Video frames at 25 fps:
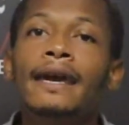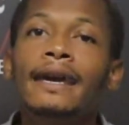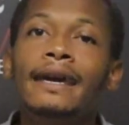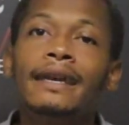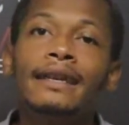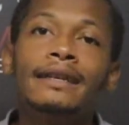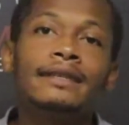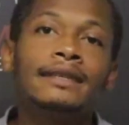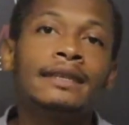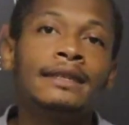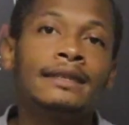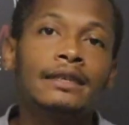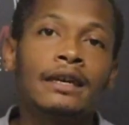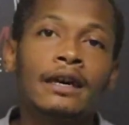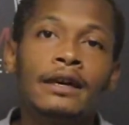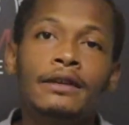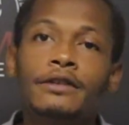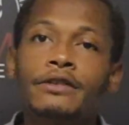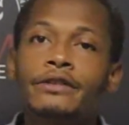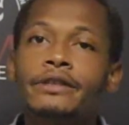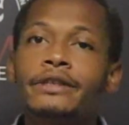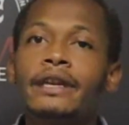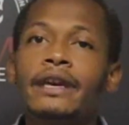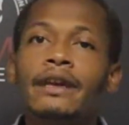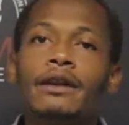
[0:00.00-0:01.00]
And it's
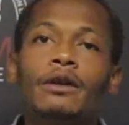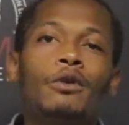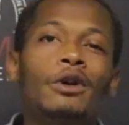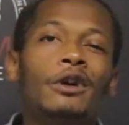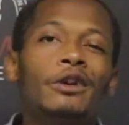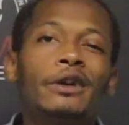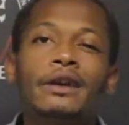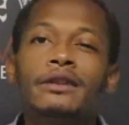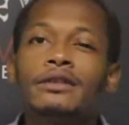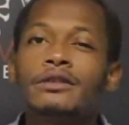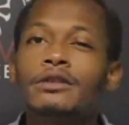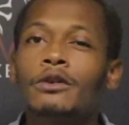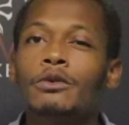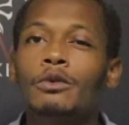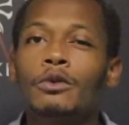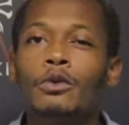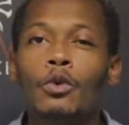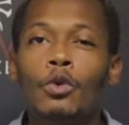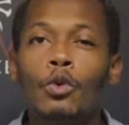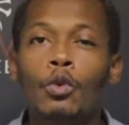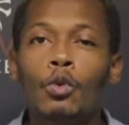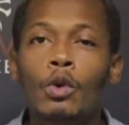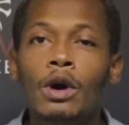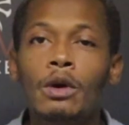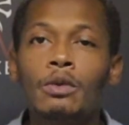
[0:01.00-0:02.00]
understanding, okay, so
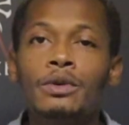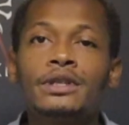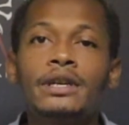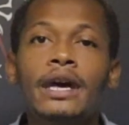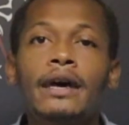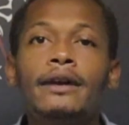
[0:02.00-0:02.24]
what was